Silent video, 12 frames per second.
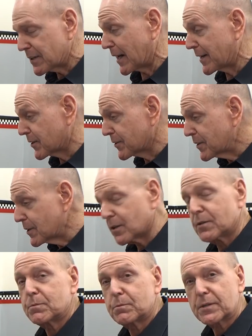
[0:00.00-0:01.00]
I don't
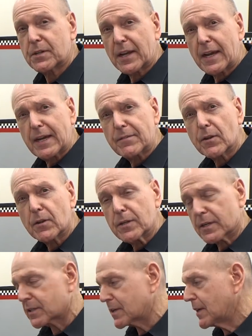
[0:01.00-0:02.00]
know. We're going to have a
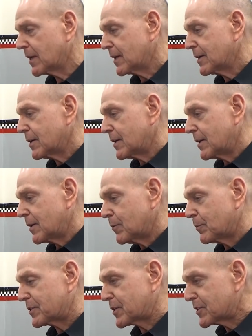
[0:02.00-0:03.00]
look.
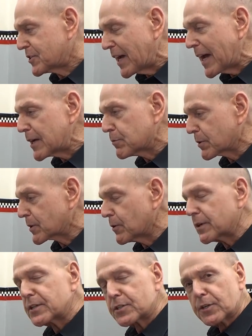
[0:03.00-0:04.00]
But today we're
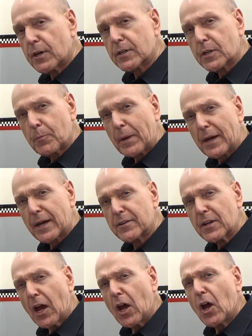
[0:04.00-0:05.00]
going to talk
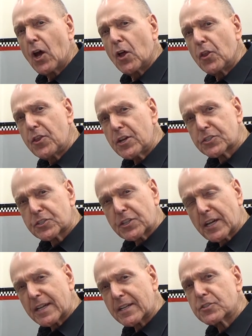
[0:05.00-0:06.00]
about this
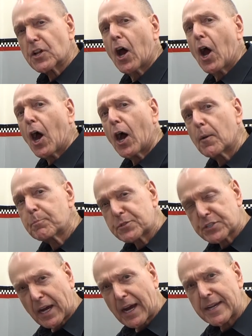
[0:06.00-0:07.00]
thing's
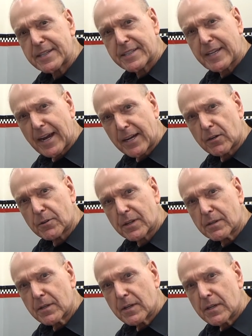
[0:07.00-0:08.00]
upside down.
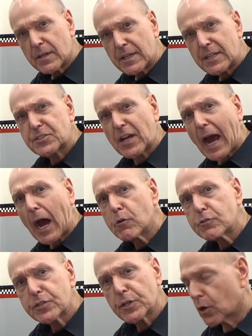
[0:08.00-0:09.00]
It's
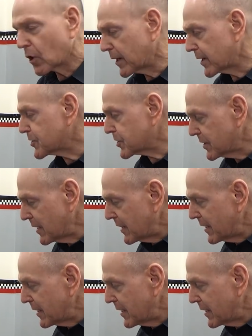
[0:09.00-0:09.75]
out to lunch.